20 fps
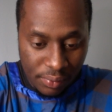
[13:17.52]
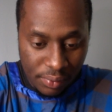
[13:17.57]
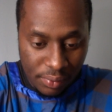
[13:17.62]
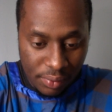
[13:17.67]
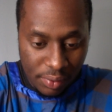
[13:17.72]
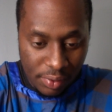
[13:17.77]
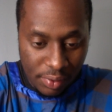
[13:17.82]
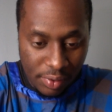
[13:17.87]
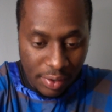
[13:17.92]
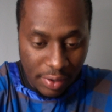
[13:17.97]

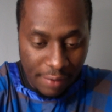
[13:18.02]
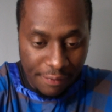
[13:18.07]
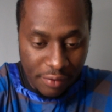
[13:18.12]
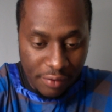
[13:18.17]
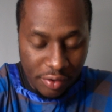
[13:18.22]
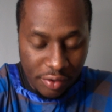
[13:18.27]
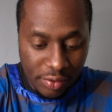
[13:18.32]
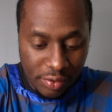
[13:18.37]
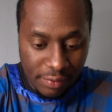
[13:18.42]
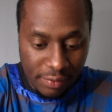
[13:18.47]
The
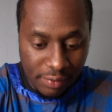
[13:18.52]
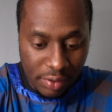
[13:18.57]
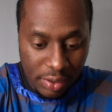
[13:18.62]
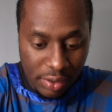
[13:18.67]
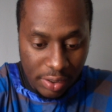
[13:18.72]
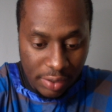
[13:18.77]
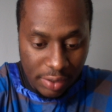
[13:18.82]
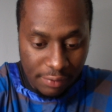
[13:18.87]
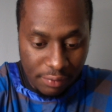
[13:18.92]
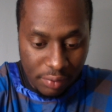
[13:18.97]
definition of
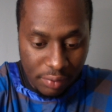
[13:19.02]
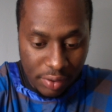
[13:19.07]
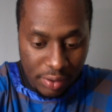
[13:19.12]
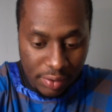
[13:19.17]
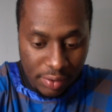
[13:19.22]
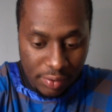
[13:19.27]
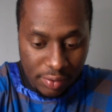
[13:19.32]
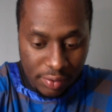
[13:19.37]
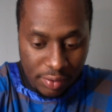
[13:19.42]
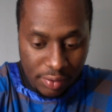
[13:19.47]
cleave
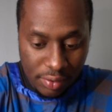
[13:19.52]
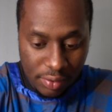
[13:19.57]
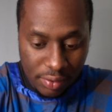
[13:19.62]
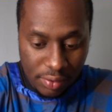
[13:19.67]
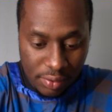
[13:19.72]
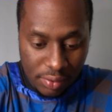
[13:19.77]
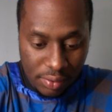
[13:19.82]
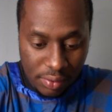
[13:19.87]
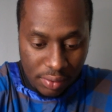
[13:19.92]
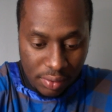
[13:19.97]
reads,
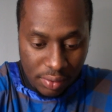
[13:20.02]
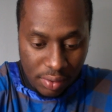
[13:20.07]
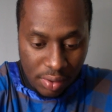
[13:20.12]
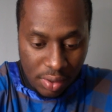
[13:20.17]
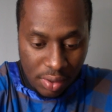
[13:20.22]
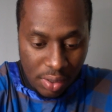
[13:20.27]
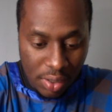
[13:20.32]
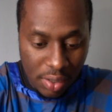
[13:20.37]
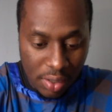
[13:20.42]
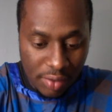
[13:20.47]

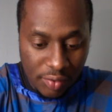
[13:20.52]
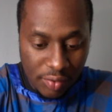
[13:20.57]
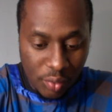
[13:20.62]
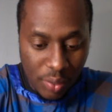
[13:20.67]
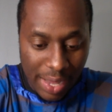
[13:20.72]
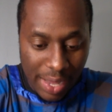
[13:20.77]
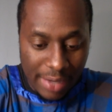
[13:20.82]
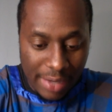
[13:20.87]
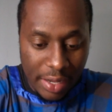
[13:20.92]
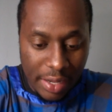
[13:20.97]
to
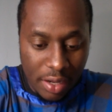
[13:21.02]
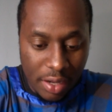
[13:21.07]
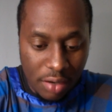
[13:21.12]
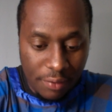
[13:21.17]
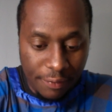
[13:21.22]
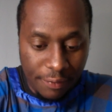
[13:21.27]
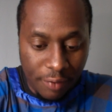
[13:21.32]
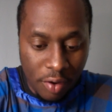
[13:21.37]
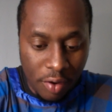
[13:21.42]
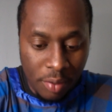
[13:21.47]
adhere
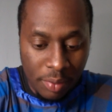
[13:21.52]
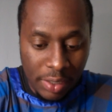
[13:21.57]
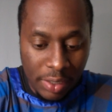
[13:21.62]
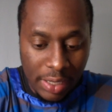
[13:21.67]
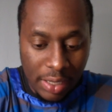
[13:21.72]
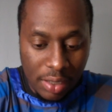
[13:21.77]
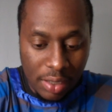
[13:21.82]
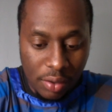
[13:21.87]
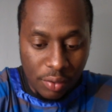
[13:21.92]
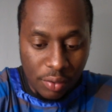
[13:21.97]
firmly
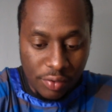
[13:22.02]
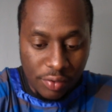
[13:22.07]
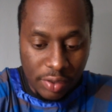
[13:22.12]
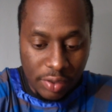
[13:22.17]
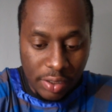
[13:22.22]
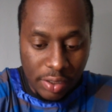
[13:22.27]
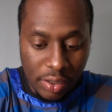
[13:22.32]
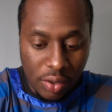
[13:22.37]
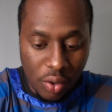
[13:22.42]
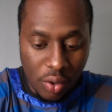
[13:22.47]
and
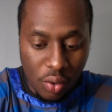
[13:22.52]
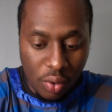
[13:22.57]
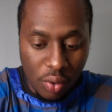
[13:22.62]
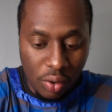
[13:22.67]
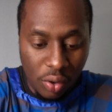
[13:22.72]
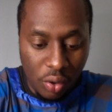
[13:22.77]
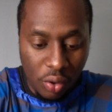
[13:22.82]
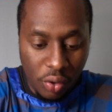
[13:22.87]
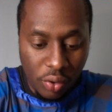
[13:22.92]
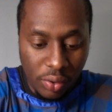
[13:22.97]
closely or
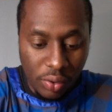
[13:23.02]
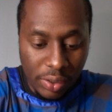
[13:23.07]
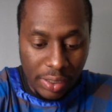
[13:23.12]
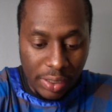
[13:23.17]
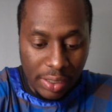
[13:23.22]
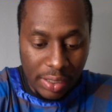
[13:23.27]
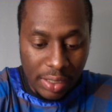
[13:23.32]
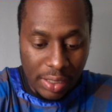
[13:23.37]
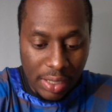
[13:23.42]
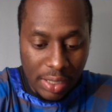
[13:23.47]

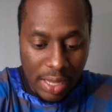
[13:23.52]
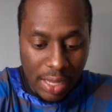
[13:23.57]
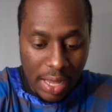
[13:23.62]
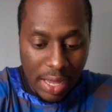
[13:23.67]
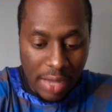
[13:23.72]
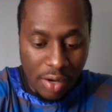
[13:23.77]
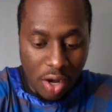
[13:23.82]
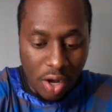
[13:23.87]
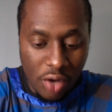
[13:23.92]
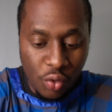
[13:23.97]
loyally
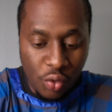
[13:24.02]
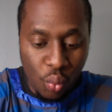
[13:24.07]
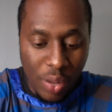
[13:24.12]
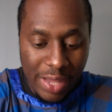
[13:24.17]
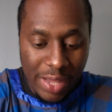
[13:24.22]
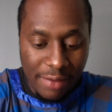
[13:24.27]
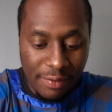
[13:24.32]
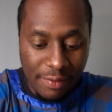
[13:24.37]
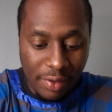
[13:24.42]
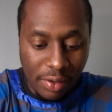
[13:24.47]
and
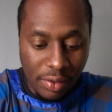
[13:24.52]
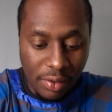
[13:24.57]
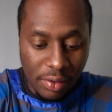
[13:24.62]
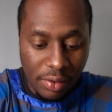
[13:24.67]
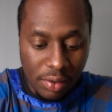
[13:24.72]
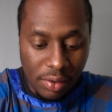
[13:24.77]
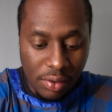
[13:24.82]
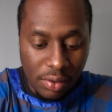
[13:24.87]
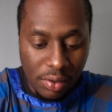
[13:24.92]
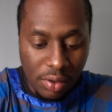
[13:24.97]
unwavering.
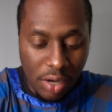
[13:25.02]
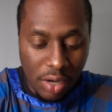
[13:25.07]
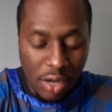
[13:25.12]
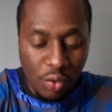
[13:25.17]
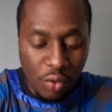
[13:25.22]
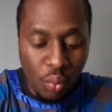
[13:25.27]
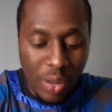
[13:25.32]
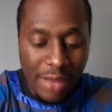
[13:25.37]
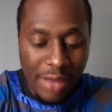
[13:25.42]
All